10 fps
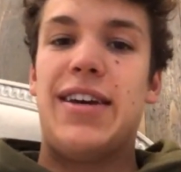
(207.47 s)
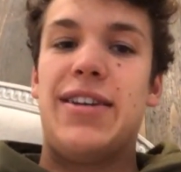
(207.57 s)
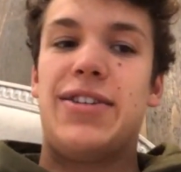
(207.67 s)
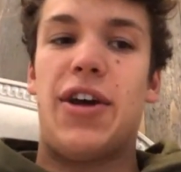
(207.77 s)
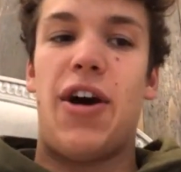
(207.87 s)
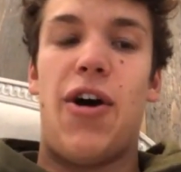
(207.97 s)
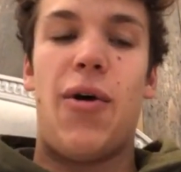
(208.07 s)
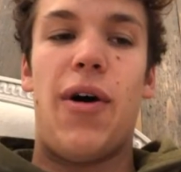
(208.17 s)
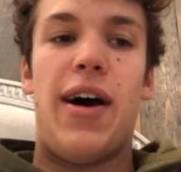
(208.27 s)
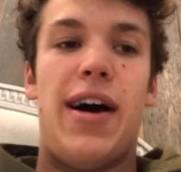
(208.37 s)

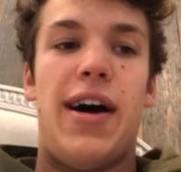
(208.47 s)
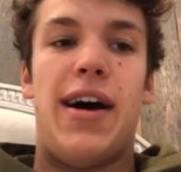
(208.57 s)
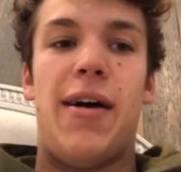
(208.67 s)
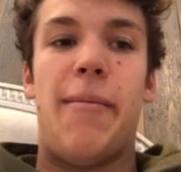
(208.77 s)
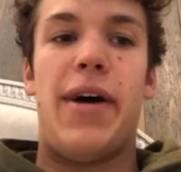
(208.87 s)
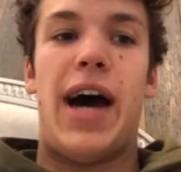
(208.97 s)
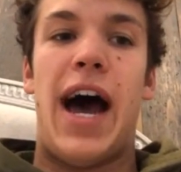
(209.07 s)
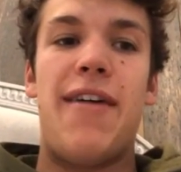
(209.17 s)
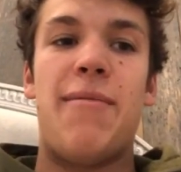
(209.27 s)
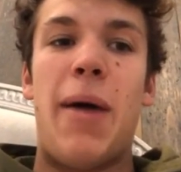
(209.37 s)
So um,
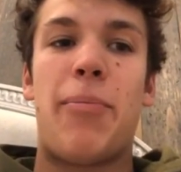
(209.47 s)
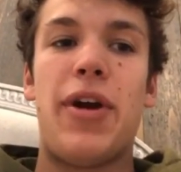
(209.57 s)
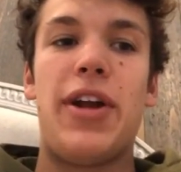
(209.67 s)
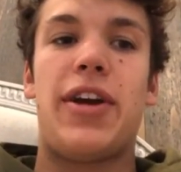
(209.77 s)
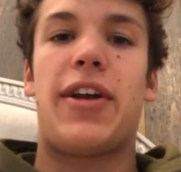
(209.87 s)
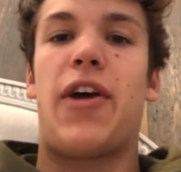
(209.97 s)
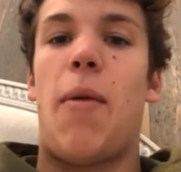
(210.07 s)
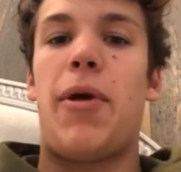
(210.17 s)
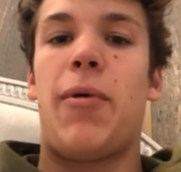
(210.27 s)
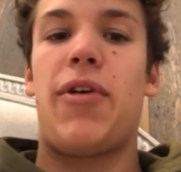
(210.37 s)
I'm, I'm pretty good at
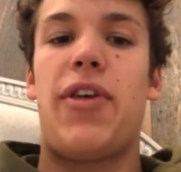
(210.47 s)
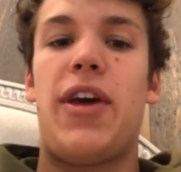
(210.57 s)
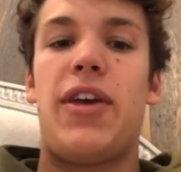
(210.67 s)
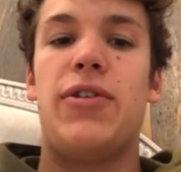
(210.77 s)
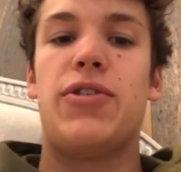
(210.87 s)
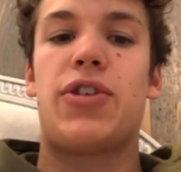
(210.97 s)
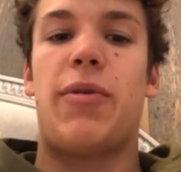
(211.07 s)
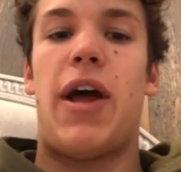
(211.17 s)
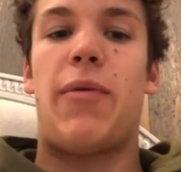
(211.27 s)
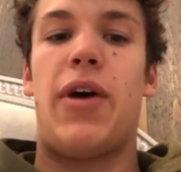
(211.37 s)
coping with it. Usually
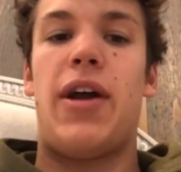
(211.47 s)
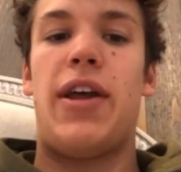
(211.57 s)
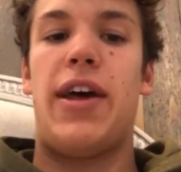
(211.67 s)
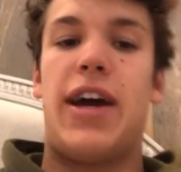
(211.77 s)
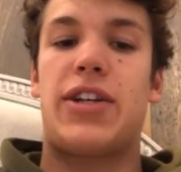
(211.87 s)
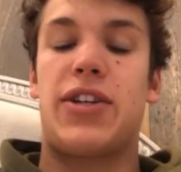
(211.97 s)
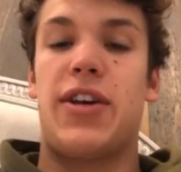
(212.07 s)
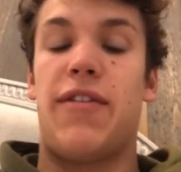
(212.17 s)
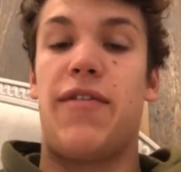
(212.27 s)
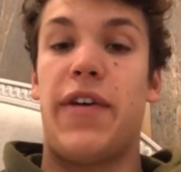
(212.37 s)
when I yeah. run, I
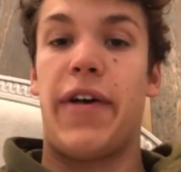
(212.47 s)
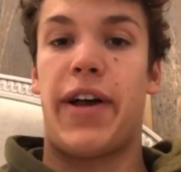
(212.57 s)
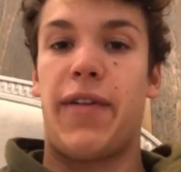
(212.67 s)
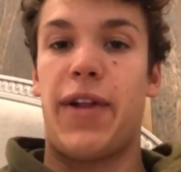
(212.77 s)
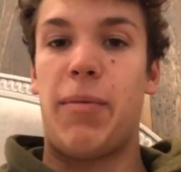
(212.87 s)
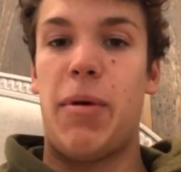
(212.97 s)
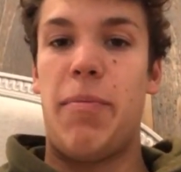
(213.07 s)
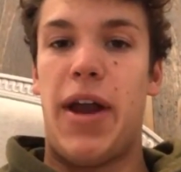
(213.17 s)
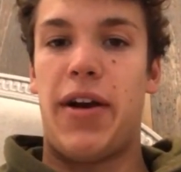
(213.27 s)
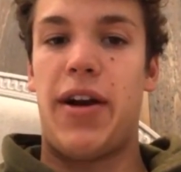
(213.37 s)
actually feel like a little bit
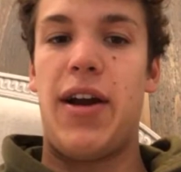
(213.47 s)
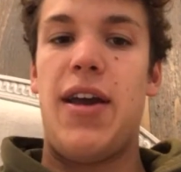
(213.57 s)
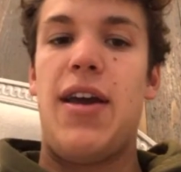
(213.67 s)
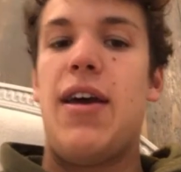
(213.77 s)
better.